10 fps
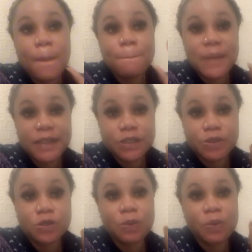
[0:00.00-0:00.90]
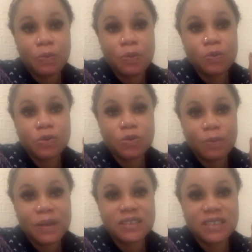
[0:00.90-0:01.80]
mind you some people will
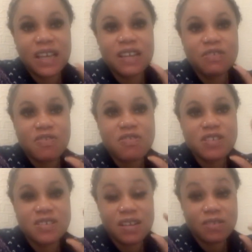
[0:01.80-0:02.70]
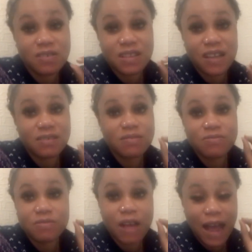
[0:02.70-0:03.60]
come and say no Kojie San does that
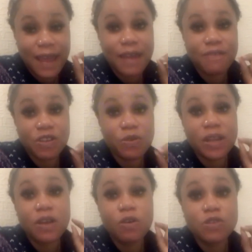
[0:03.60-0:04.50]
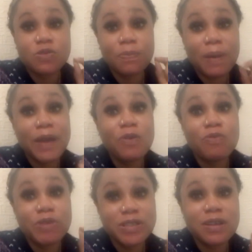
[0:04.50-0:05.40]
i eventually got to buy
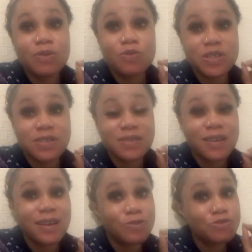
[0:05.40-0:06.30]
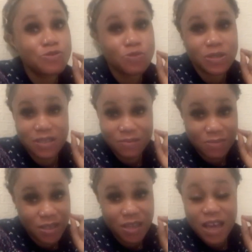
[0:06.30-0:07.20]
original Kojie San and trust
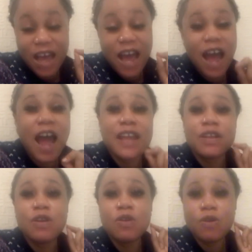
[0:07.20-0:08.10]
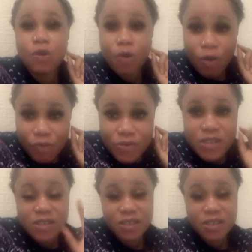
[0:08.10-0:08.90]
me i loved